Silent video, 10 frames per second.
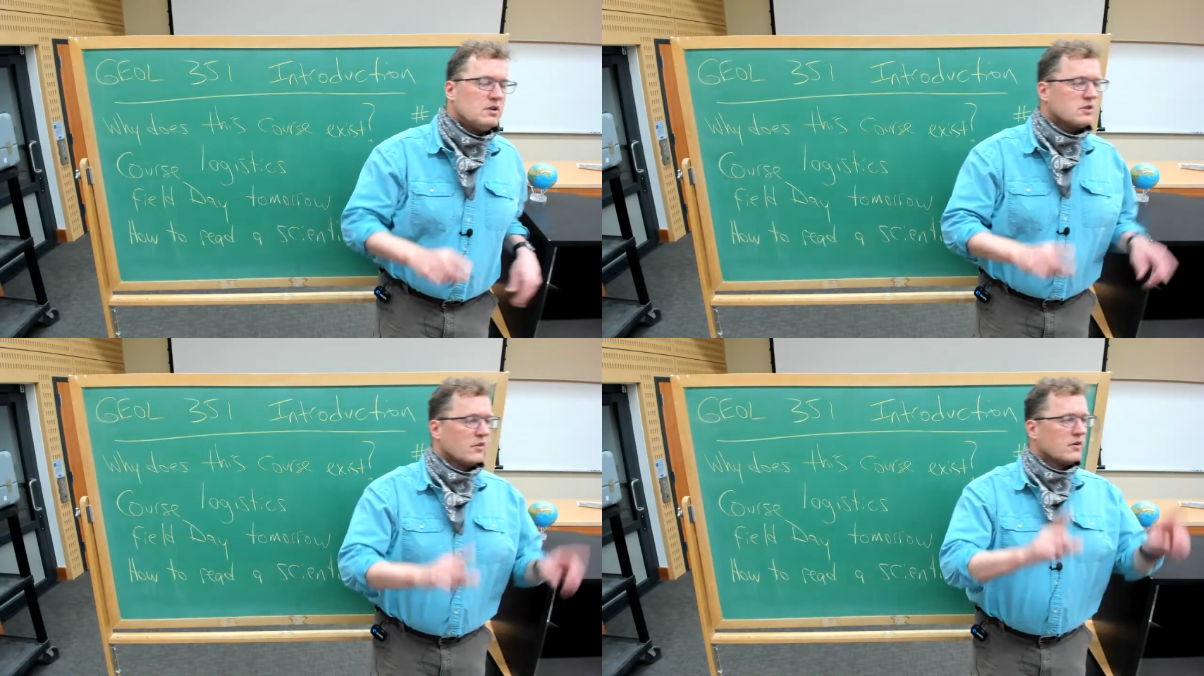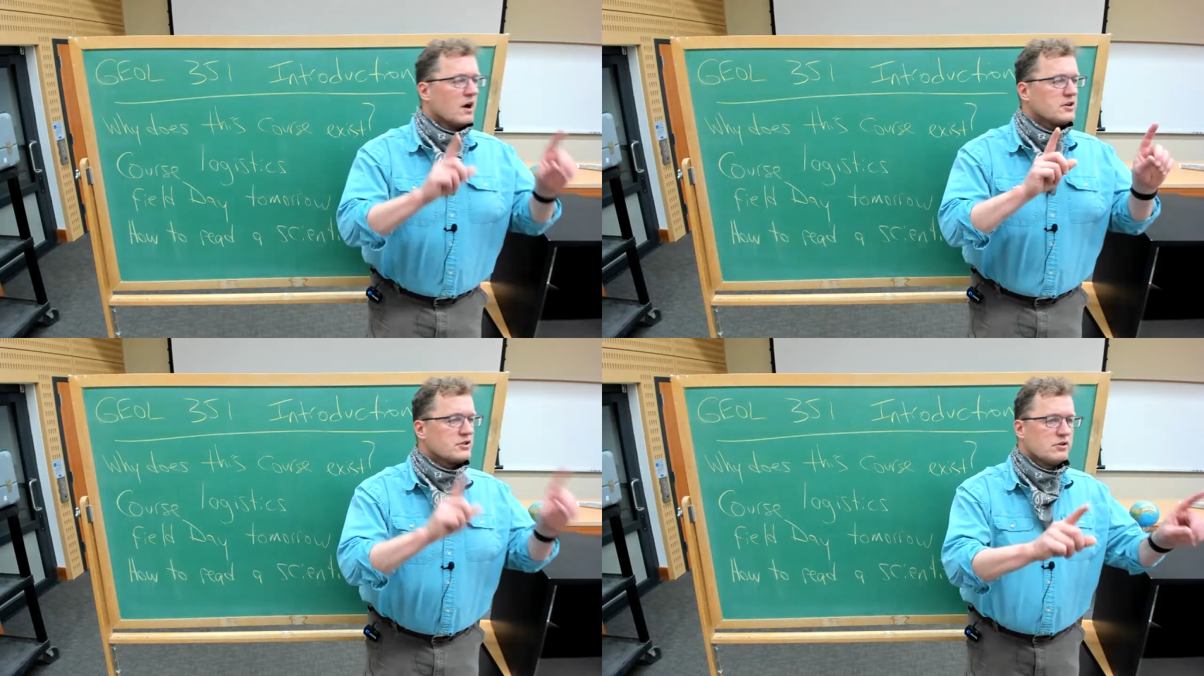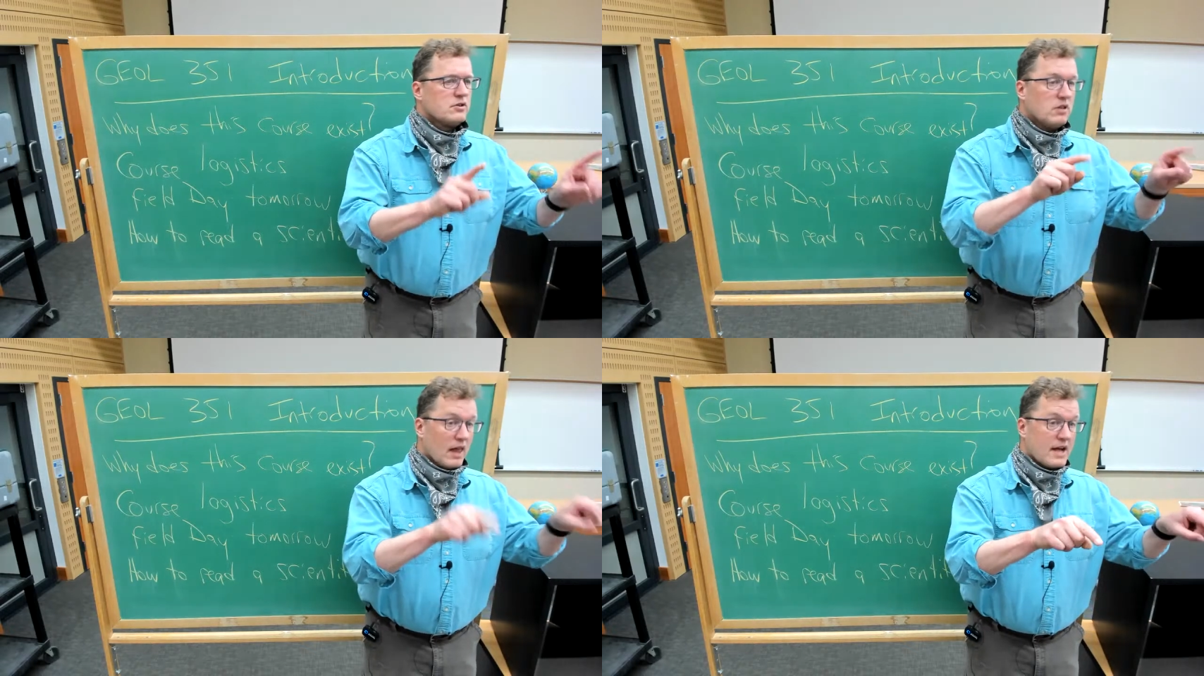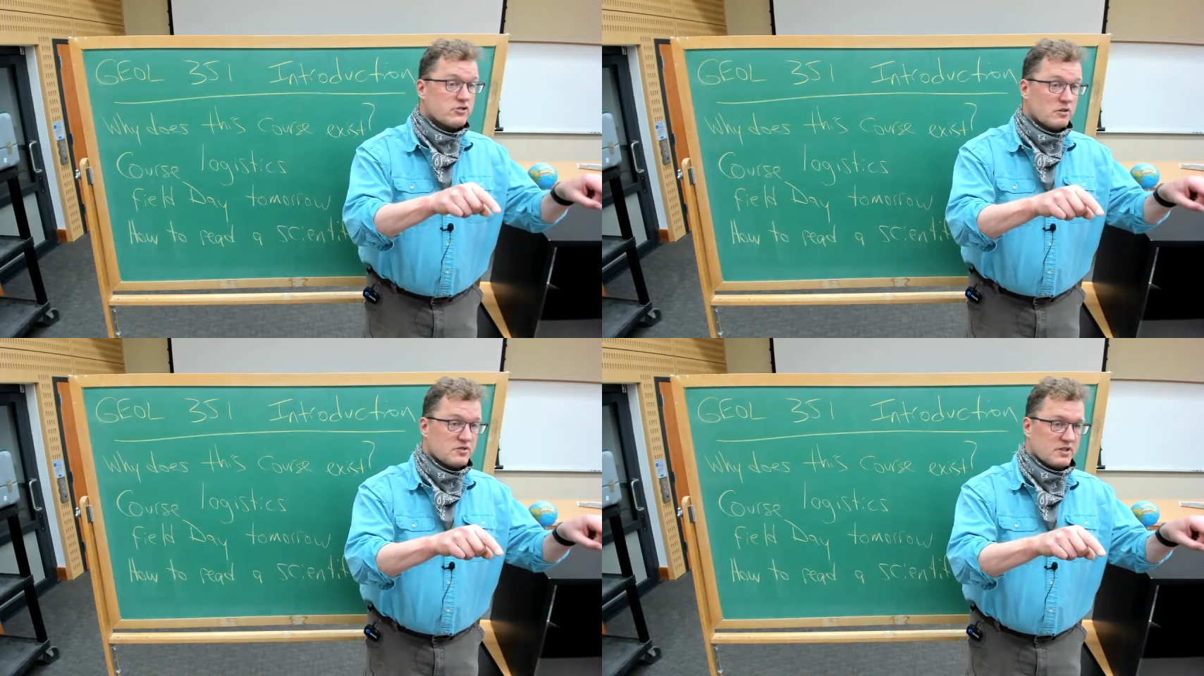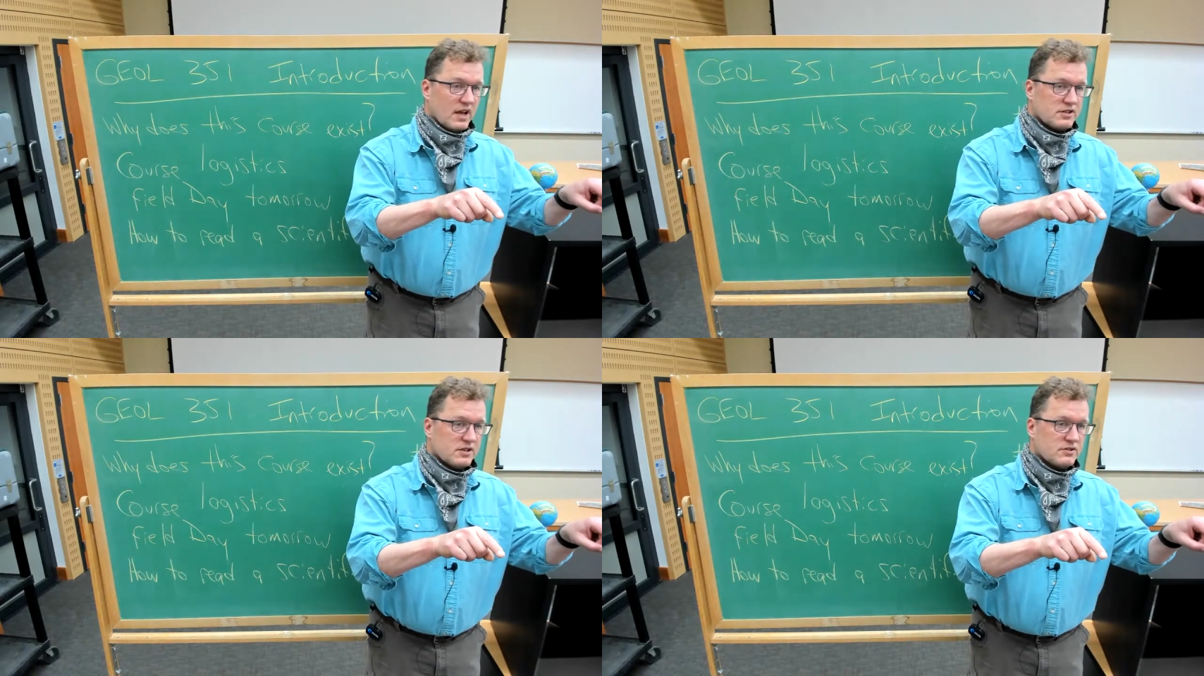So there are two classroom
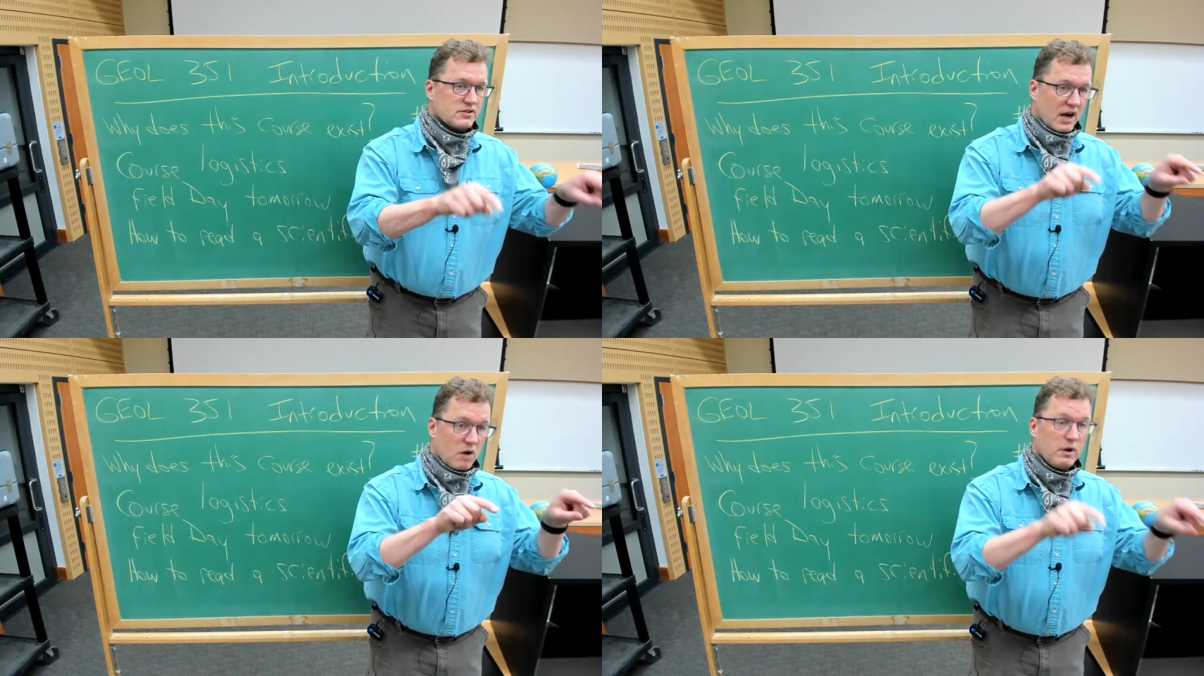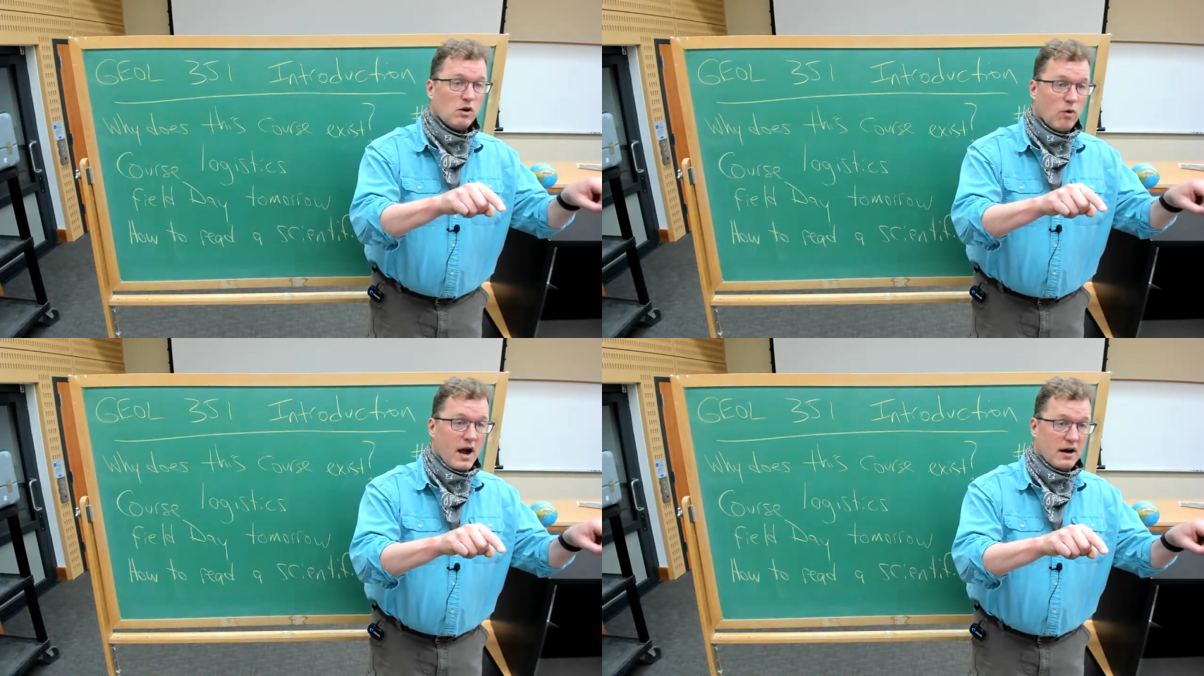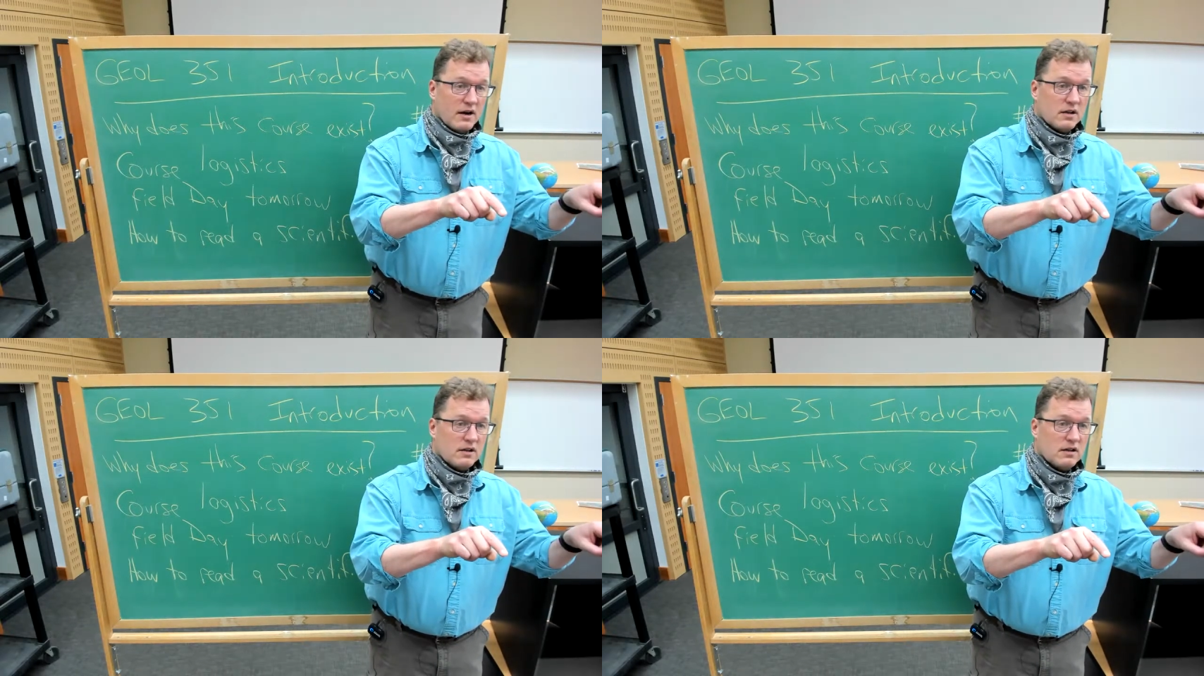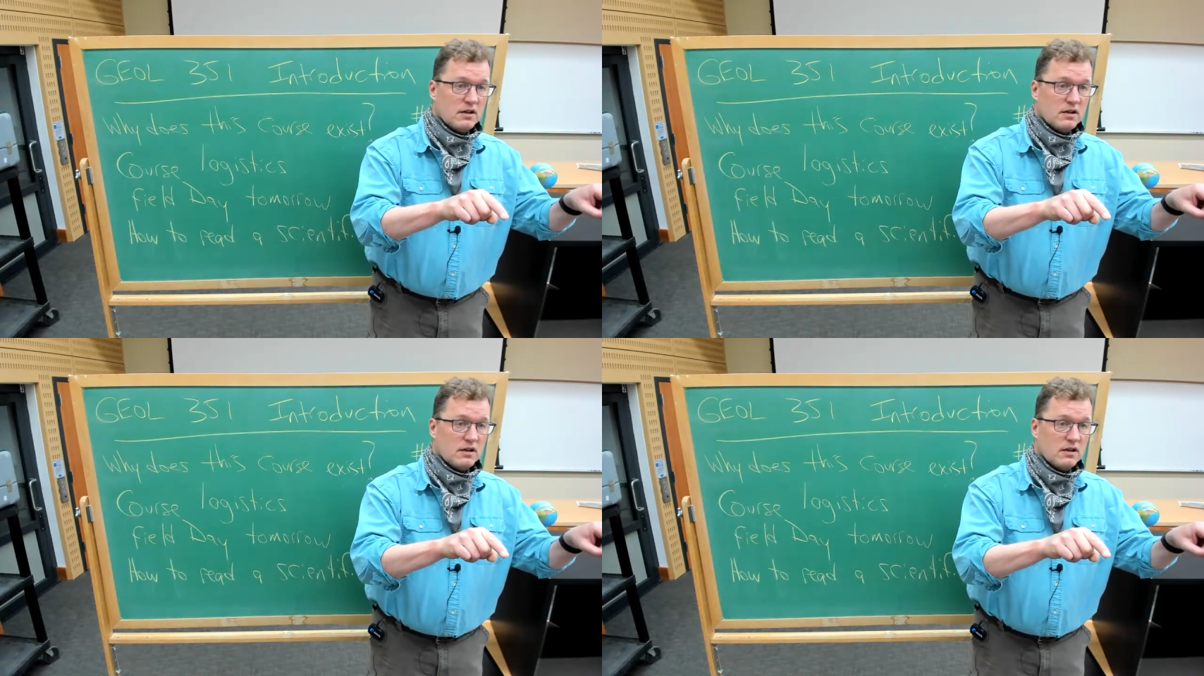sessions that are required